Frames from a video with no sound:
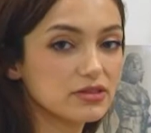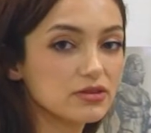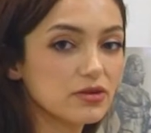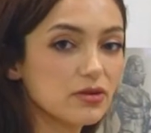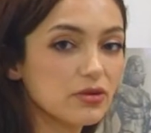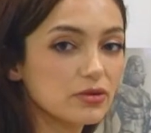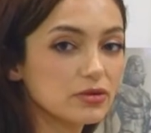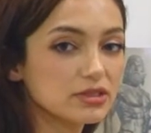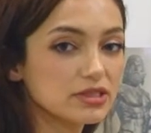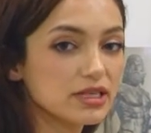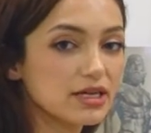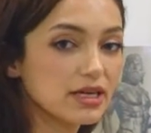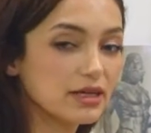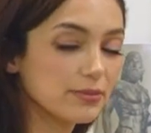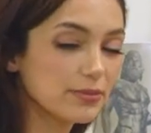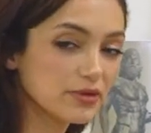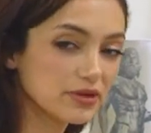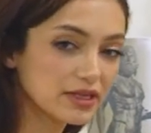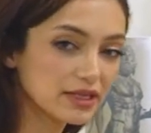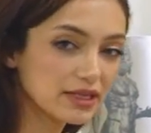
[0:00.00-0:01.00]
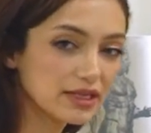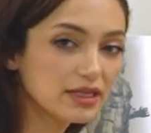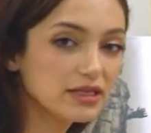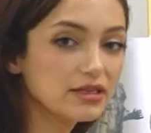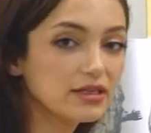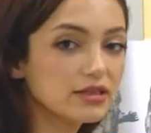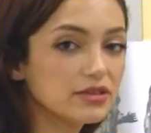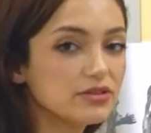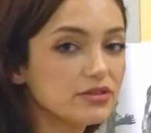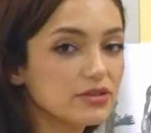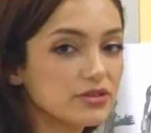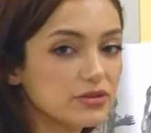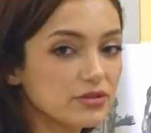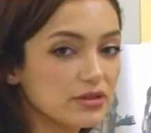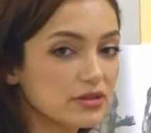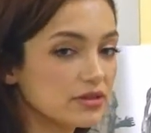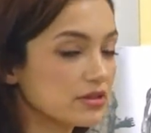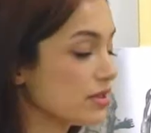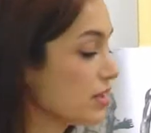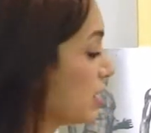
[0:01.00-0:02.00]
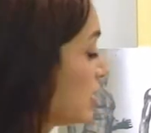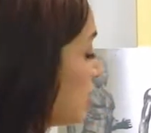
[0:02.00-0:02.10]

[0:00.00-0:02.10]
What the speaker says: holes and putting ink into this,